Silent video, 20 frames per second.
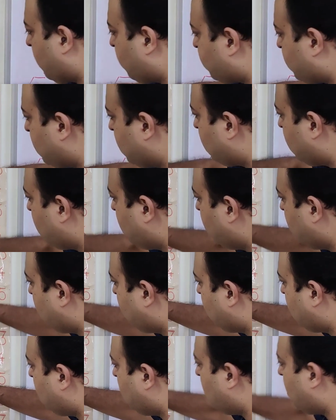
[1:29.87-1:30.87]

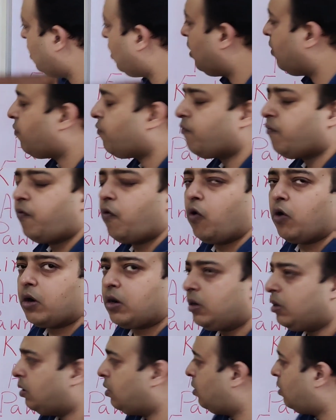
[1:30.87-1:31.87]
After
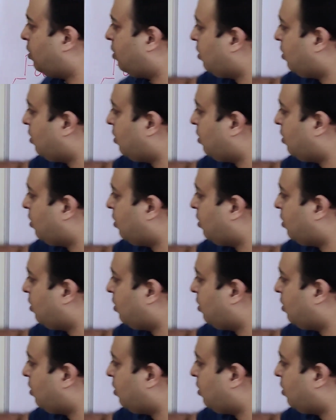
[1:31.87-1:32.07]
f4,